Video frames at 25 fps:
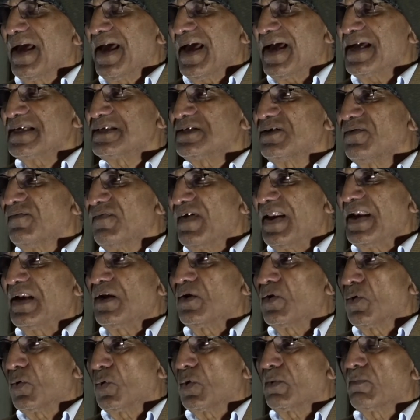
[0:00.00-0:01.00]
as a
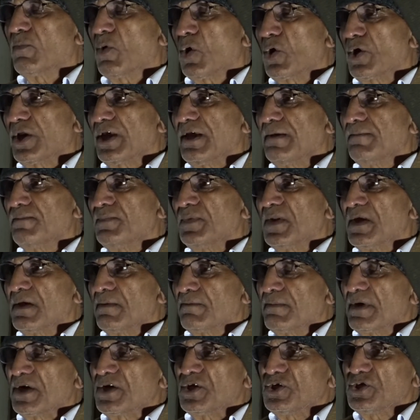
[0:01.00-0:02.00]
well-known body,
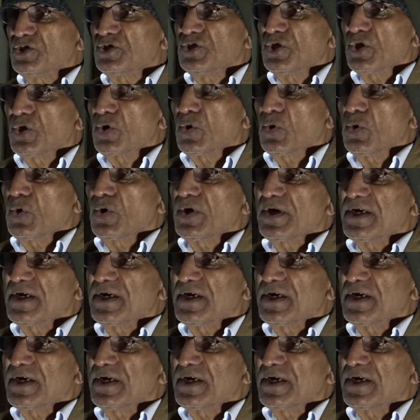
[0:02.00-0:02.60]
but 0